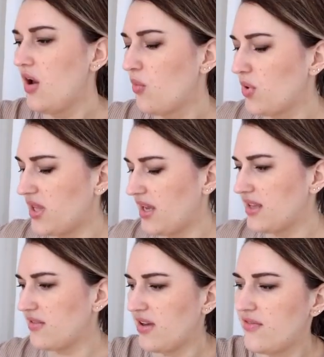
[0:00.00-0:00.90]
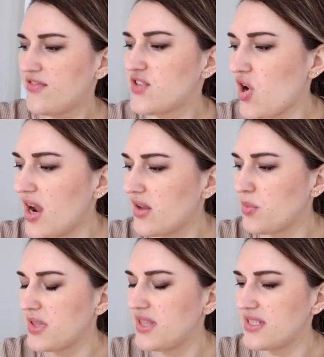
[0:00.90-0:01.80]
What I've tried
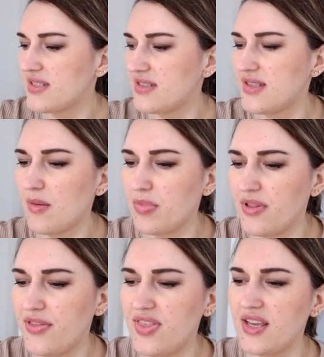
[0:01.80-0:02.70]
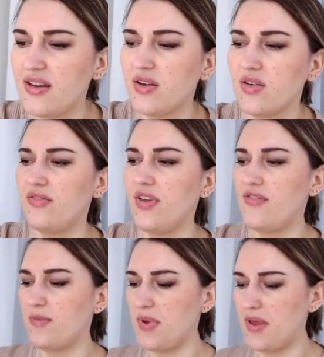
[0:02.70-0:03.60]
with this double thick
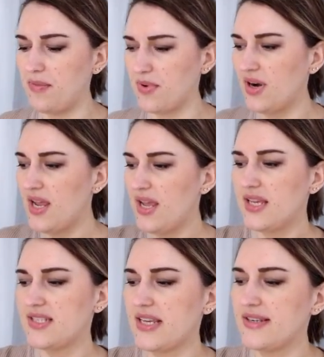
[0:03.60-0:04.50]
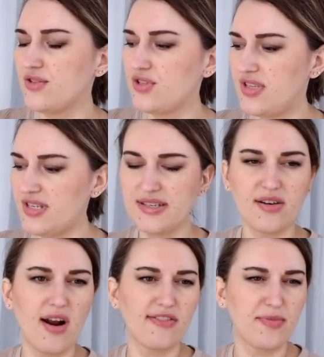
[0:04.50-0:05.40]
wafer paper is I use this
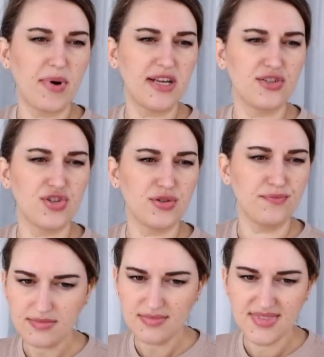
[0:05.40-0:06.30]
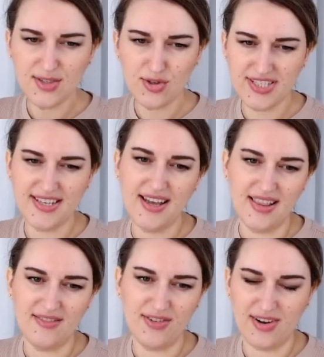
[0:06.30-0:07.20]
craft punch. You can see I
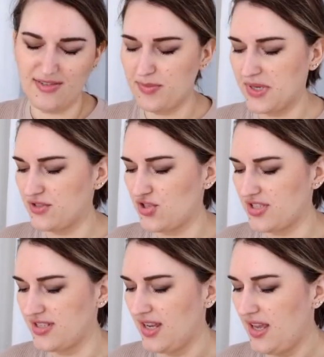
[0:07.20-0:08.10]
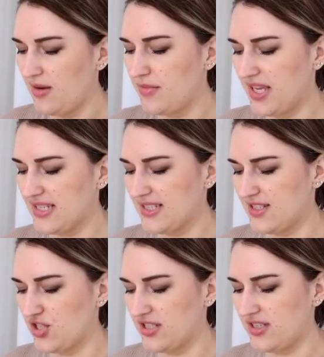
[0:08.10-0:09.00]
love craft punches because
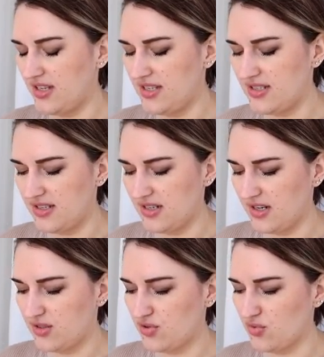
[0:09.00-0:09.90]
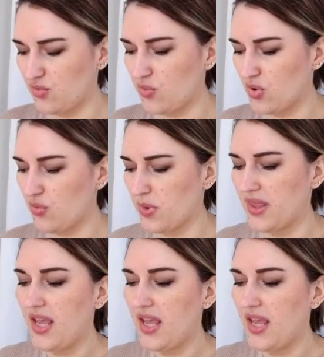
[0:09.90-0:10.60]
it's just easier to work with.